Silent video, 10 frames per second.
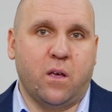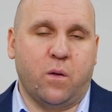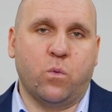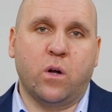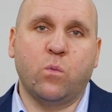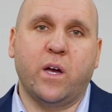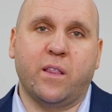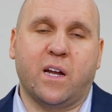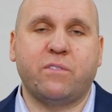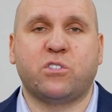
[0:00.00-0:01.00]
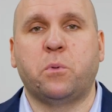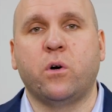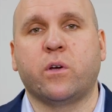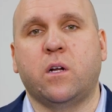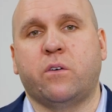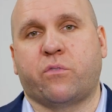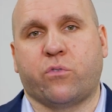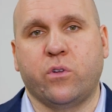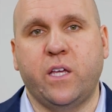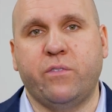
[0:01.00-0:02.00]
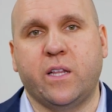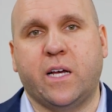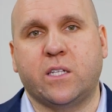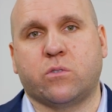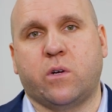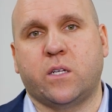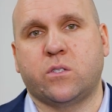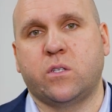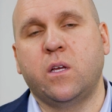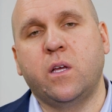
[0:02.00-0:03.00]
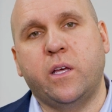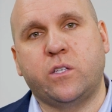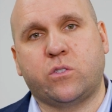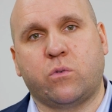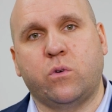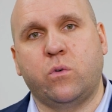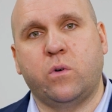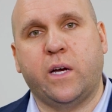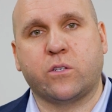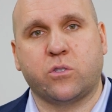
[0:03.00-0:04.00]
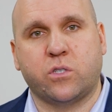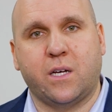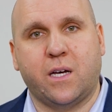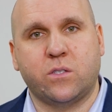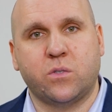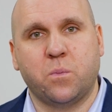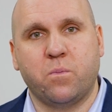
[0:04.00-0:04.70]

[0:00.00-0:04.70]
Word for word: And one way that I've spoken of of relieving that stress is through exercise.